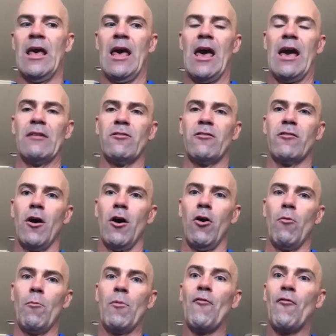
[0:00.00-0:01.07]
And so
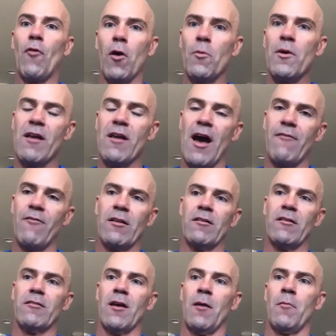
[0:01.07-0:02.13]
before we dive into
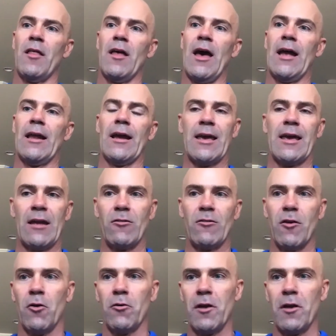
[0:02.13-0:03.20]
some of that, again,
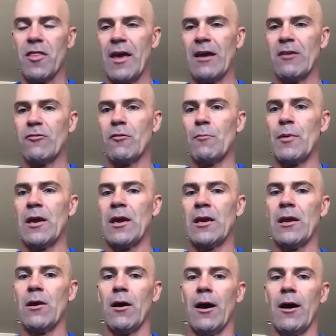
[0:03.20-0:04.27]
Tony, thanks for being
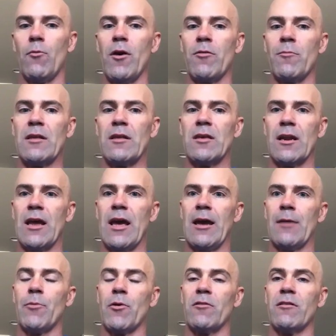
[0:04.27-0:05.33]
with me today
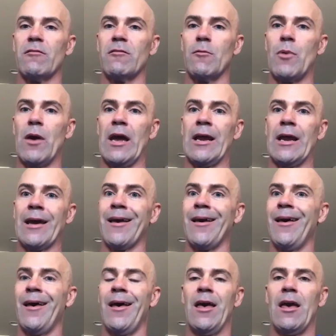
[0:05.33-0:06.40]
and participating.
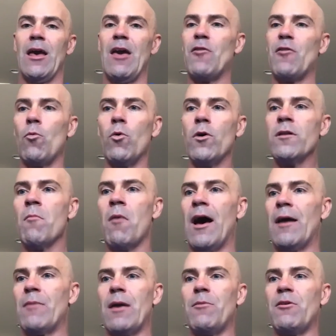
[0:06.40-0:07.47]
If you wouldn't
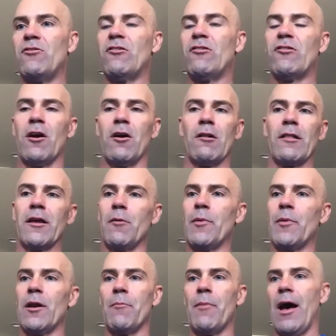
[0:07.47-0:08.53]
mind, maybe just share a little
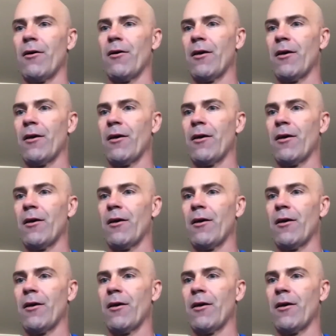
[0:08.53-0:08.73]
bit about